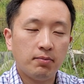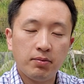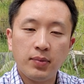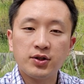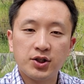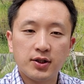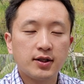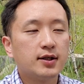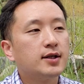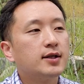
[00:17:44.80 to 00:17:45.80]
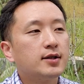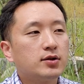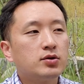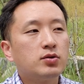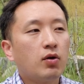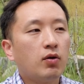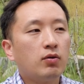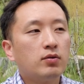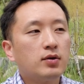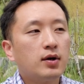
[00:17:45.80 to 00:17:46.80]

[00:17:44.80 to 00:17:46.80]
budget. So